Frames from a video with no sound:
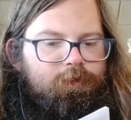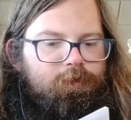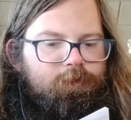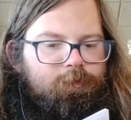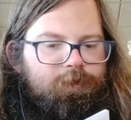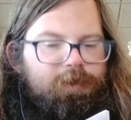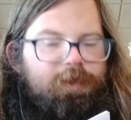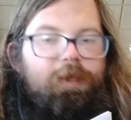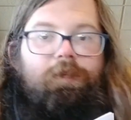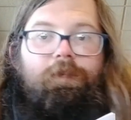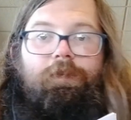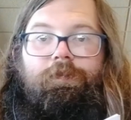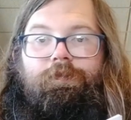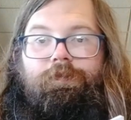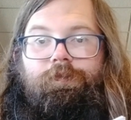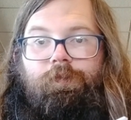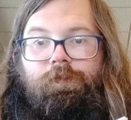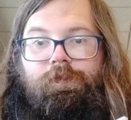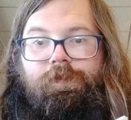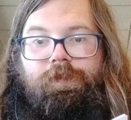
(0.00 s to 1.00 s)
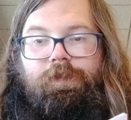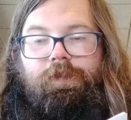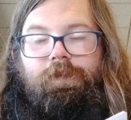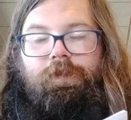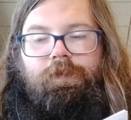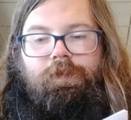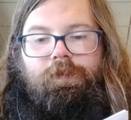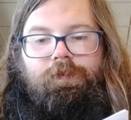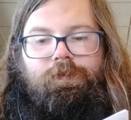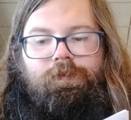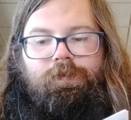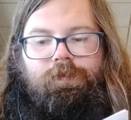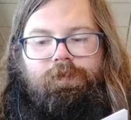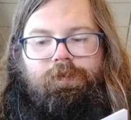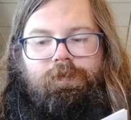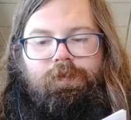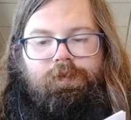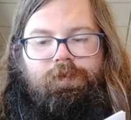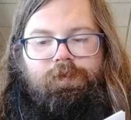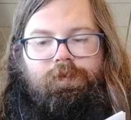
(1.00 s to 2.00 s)
But yeah, sourcing,
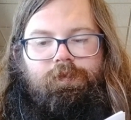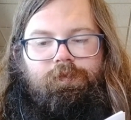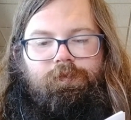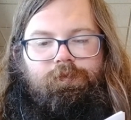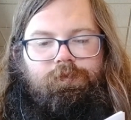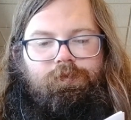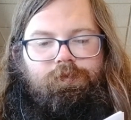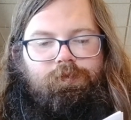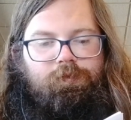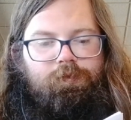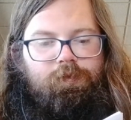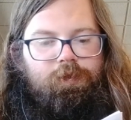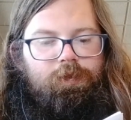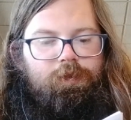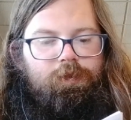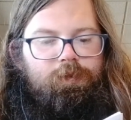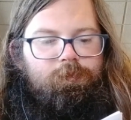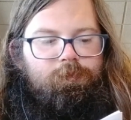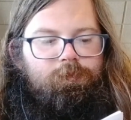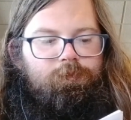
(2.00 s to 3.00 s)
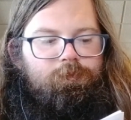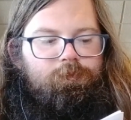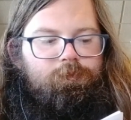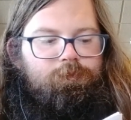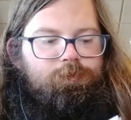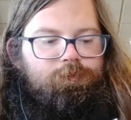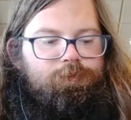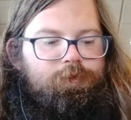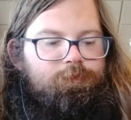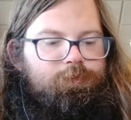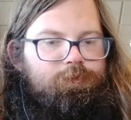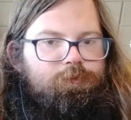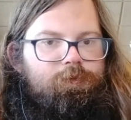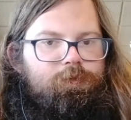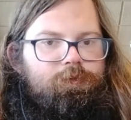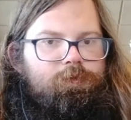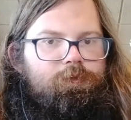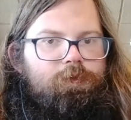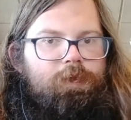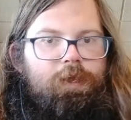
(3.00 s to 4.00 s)
it's huge.
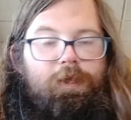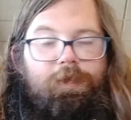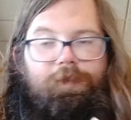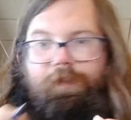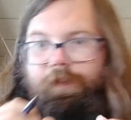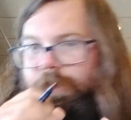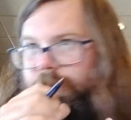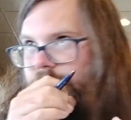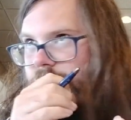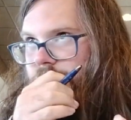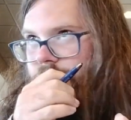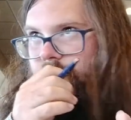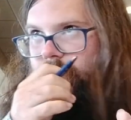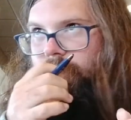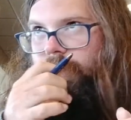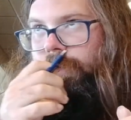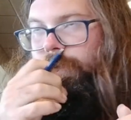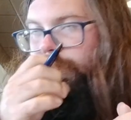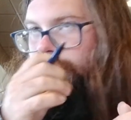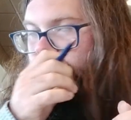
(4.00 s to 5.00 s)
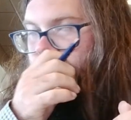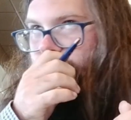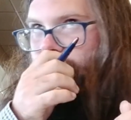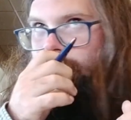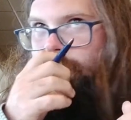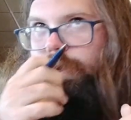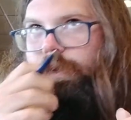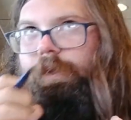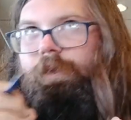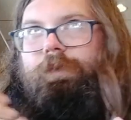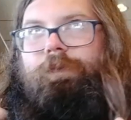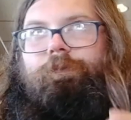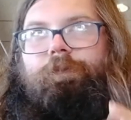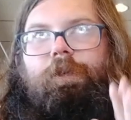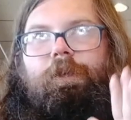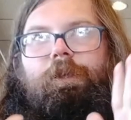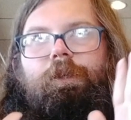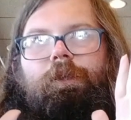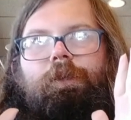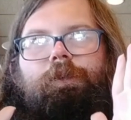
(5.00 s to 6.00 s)
People, I think, it's
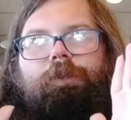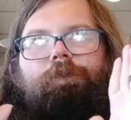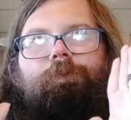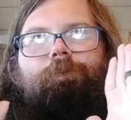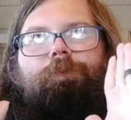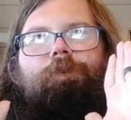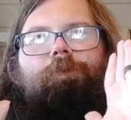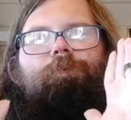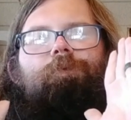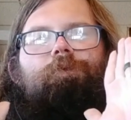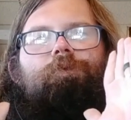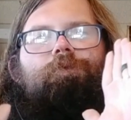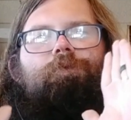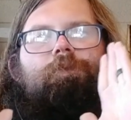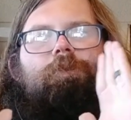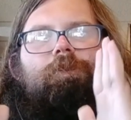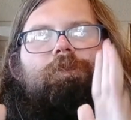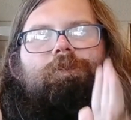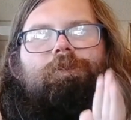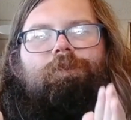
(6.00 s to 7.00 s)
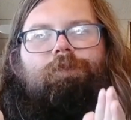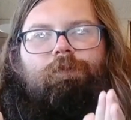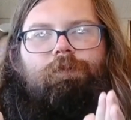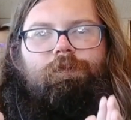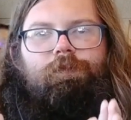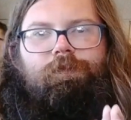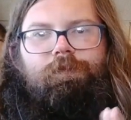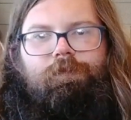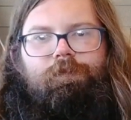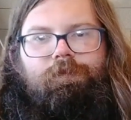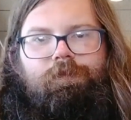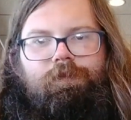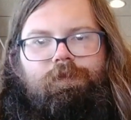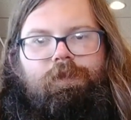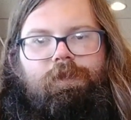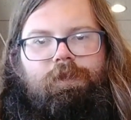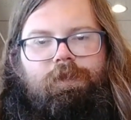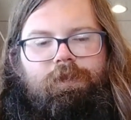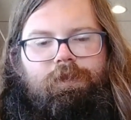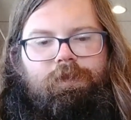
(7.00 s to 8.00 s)
funny because people treat sourcers
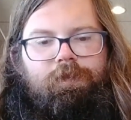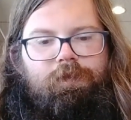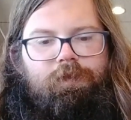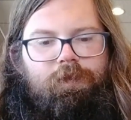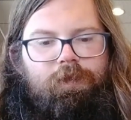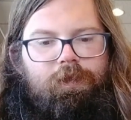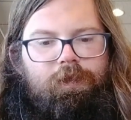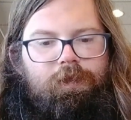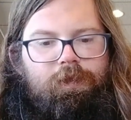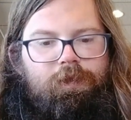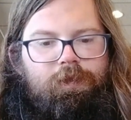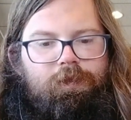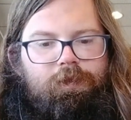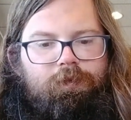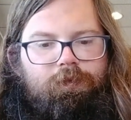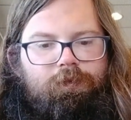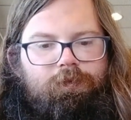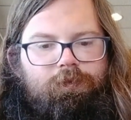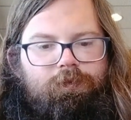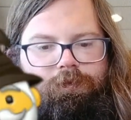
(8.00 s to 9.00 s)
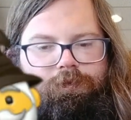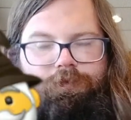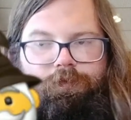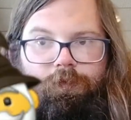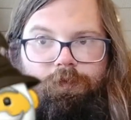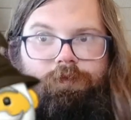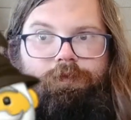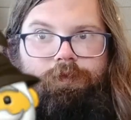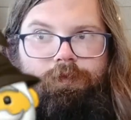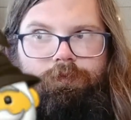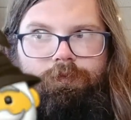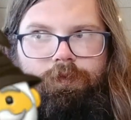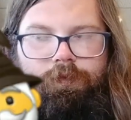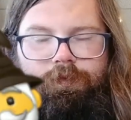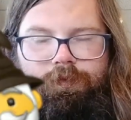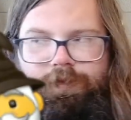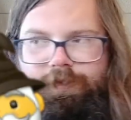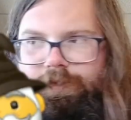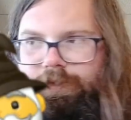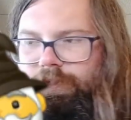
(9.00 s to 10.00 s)
like
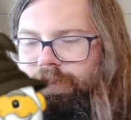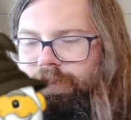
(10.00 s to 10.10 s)
sorcerers,